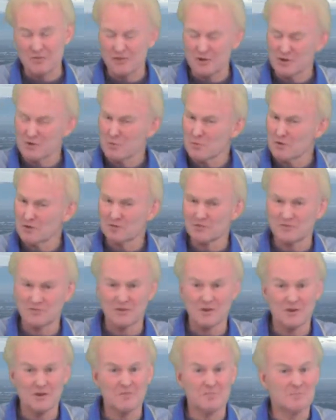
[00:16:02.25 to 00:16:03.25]
Their worst
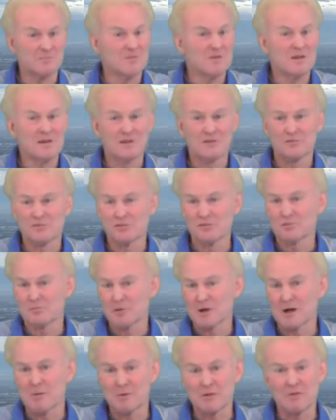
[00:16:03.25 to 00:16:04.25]
start since
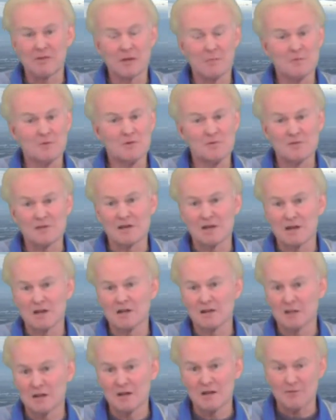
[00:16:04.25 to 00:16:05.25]
probably they moved to
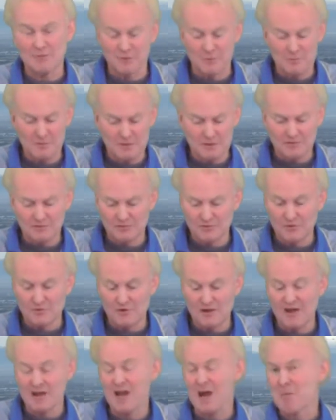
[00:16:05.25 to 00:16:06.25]
LA from Minnesota.
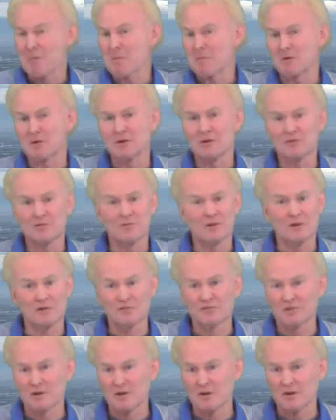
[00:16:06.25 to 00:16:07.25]
I can't remember a
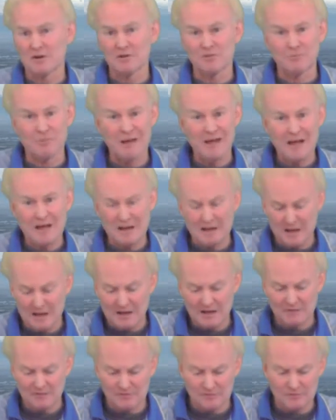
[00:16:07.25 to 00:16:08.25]
start as bad
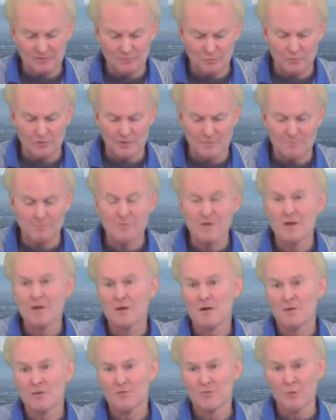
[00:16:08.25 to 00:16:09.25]
as this one
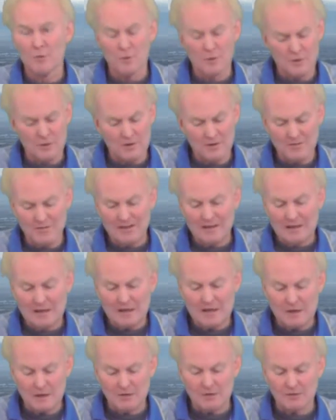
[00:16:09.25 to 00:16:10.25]
for the
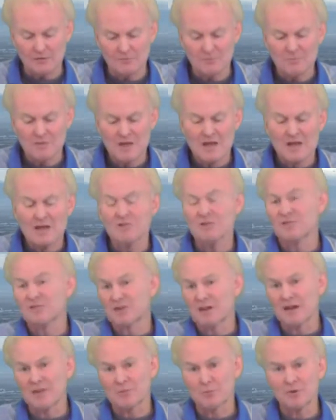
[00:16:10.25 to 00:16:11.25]
Lakers. In the
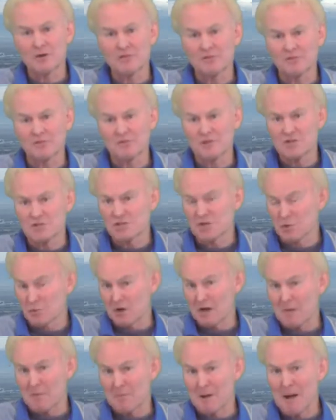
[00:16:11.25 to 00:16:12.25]
Southwest Division,
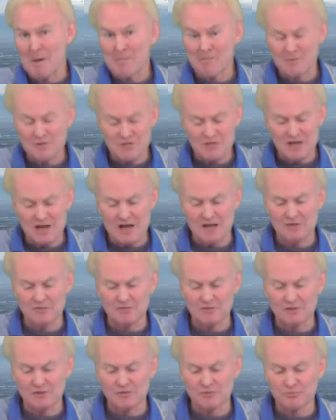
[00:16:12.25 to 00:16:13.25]
Greg Popovich has
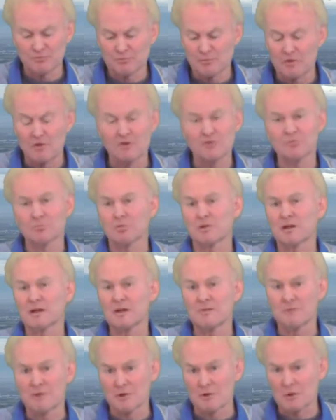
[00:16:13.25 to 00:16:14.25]
his Spurs
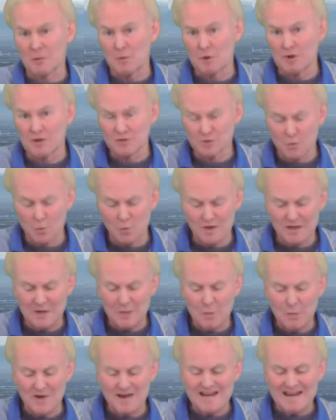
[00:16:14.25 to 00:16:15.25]
playing very well,
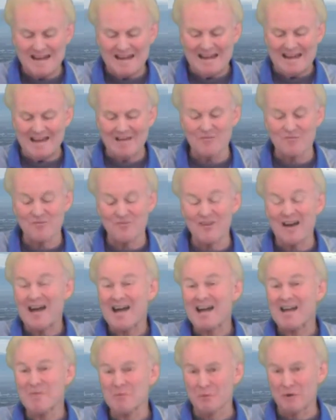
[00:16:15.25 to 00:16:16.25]

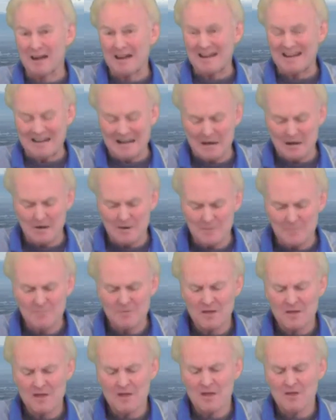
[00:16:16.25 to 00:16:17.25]
21-5 right now.
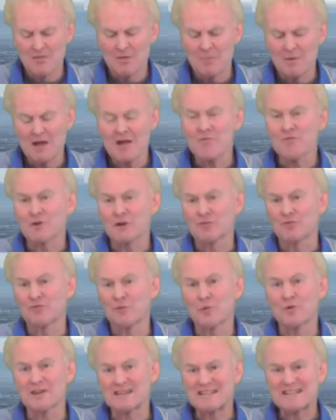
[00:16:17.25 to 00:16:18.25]
The Mavericks
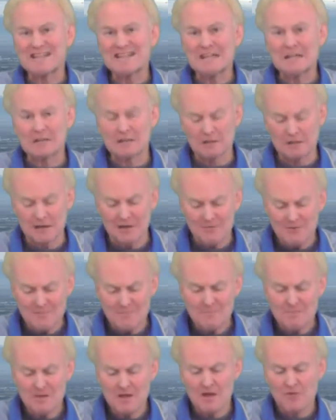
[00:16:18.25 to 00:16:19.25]
14-11,
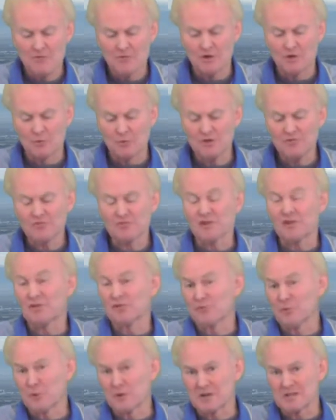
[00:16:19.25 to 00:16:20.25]
the Grizzlies
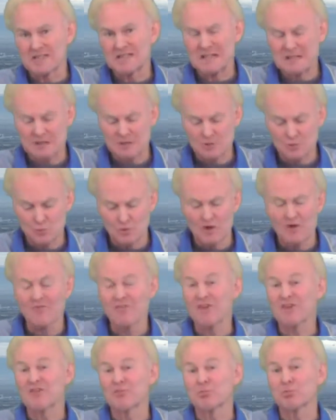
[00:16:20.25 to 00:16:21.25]
14-12.
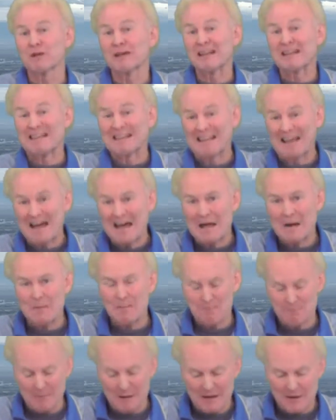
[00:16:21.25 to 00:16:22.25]
They have played a
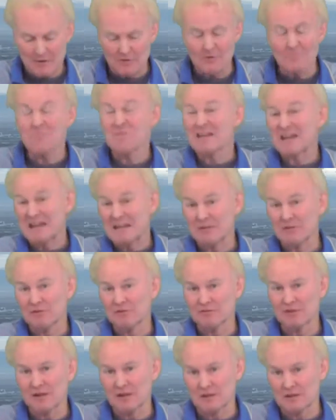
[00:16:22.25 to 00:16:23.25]
lot better in the
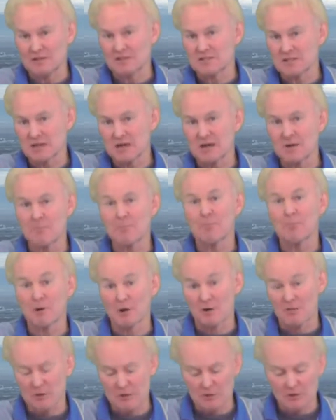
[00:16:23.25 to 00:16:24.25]
second
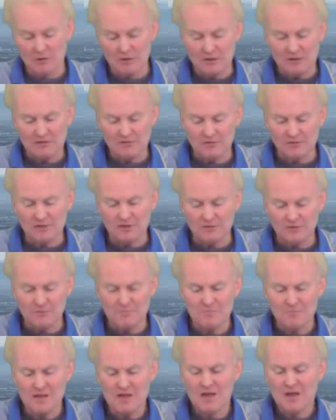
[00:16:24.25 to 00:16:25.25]
part of the early
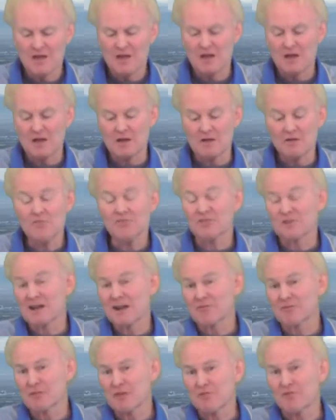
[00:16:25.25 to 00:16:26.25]
season. And Houston,
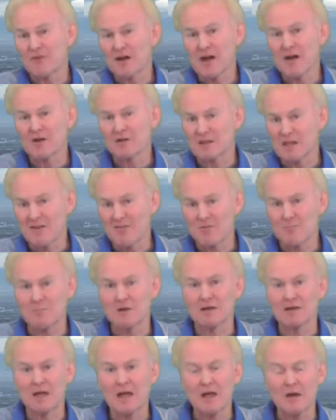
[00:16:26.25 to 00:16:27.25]
after they fired Kevin
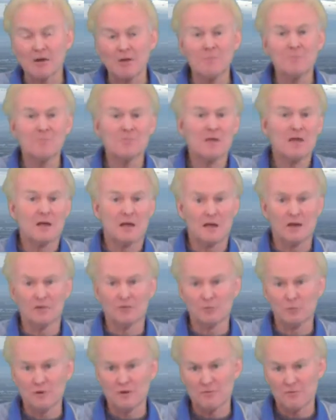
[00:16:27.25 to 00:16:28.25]
McHale, has
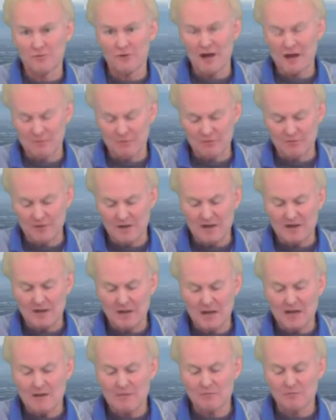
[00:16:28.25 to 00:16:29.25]
won 5 of 8
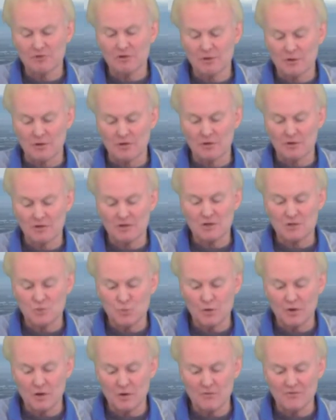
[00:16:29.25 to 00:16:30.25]
games. They're currently
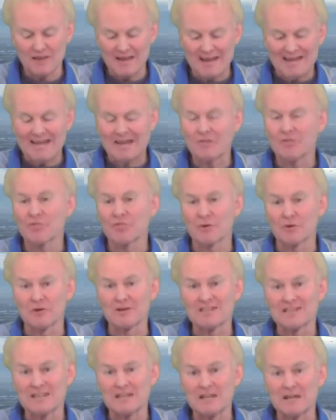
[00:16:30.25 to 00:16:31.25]

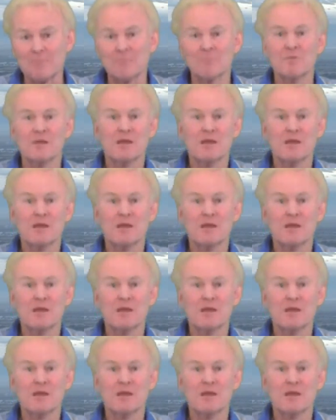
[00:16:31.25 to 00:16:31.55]
12-13.